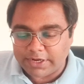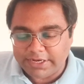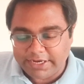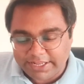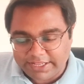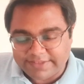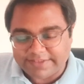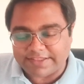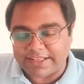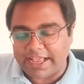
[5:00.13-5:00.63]

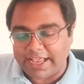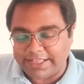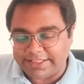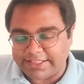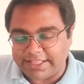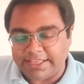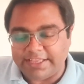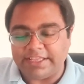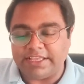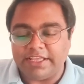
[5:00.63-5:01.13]
is, I
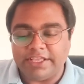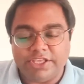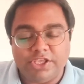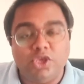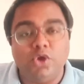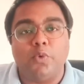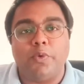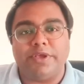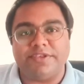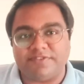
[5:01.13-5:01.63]
think,
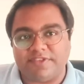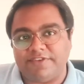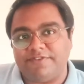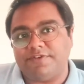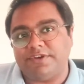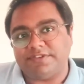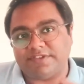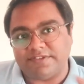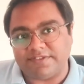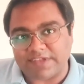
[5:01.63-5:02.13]
USA
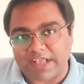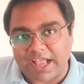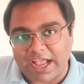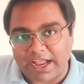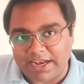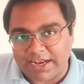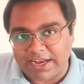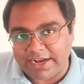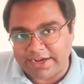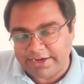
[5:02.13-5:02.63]
versus
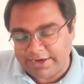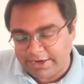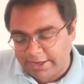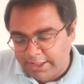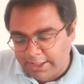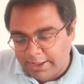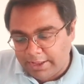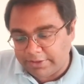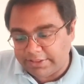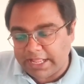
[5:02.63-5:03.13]
Ireland.
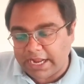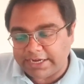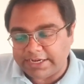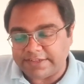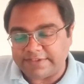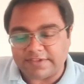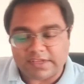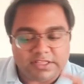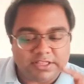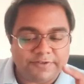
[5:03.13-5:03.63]
That
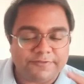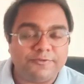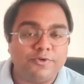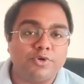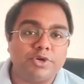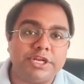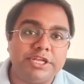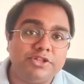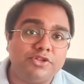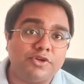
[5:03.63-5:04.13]
is in the
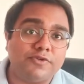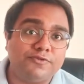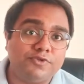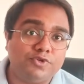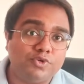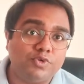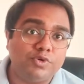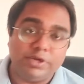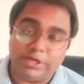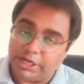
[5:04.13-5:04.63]
14th of
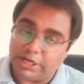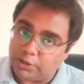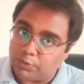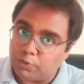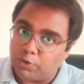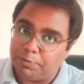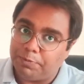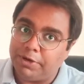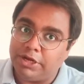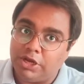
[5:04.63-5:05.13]
June. It
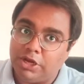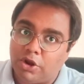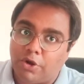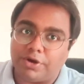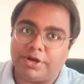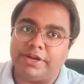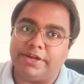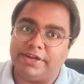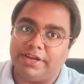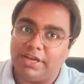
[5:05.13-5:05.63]
would be in
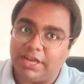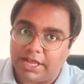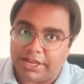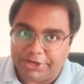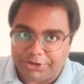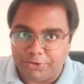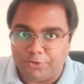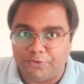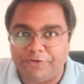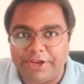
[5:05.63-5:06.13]
Lauderhill, a
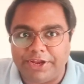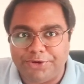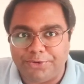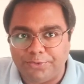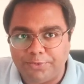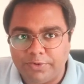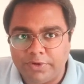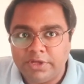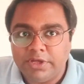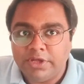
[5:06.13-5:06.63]
new
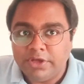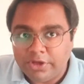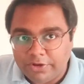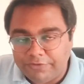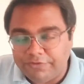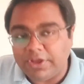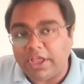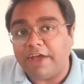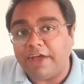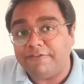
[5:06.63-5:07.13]
venue.
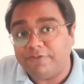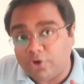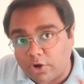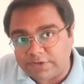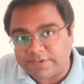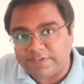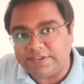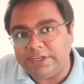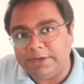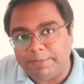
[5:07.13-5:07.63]
We have
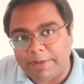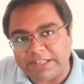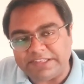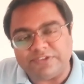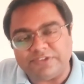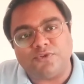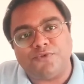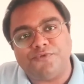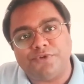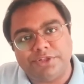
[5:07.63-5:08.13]
not seen
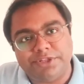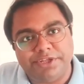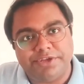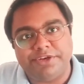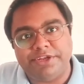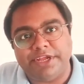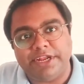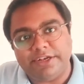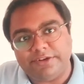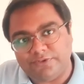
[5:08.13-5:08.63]
matches over there
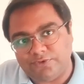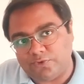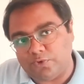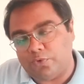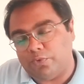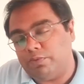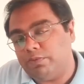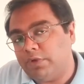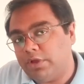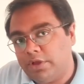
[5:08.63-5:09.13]
yet,
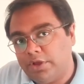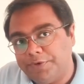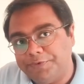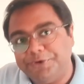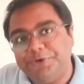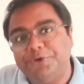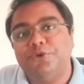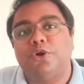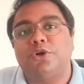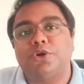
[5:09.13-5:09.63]
so we
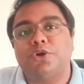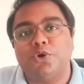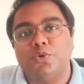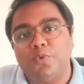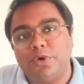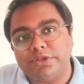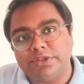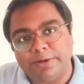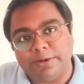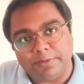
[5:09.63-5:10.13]
do not know
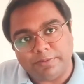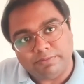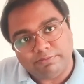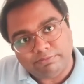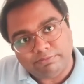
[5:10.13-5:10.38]
what the